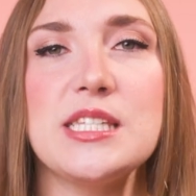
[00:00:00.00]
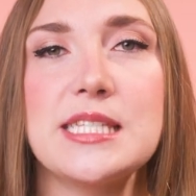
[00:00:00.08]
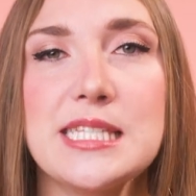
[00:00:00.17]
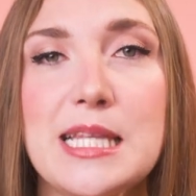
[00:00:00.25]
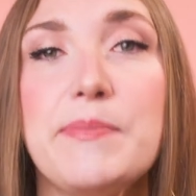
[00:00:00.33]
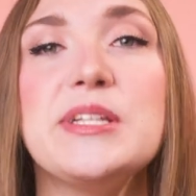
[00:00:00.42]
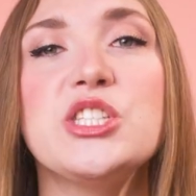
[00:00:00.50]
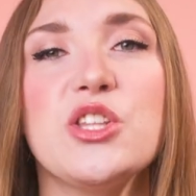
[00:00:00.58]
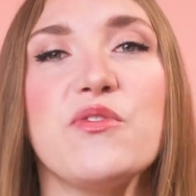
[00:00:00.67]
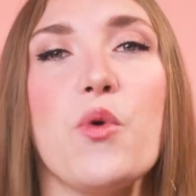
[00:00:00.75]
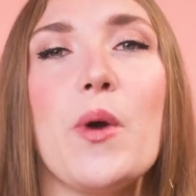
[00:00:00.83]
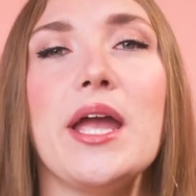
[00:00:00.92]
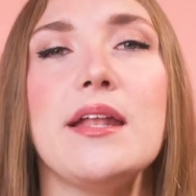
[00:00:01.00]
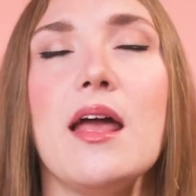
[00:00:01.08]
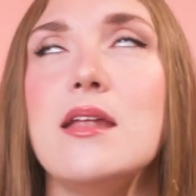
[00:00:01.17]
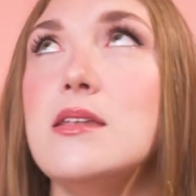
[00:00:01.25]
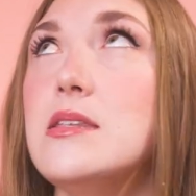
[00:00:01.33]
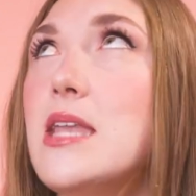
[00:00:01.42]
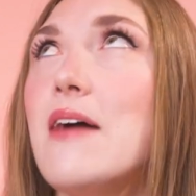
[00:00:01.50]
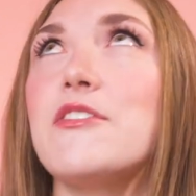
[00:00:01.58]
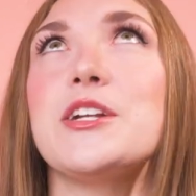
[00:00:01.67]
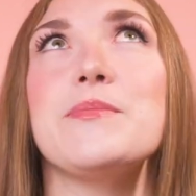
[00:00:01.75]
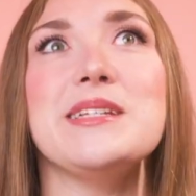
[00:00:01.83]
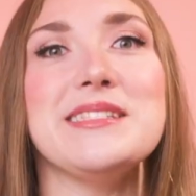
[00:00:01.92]
to slip into the void,
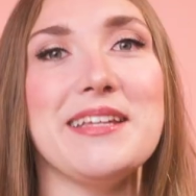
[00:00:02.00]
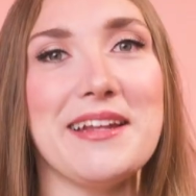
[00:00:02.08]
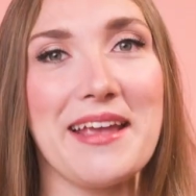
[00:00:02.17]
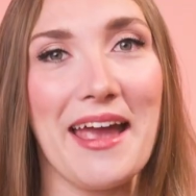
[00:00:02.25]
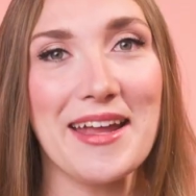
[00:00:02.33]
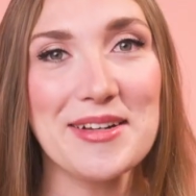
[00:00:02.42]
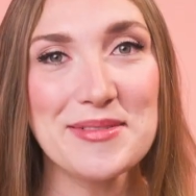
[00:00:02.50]
never to be seen again.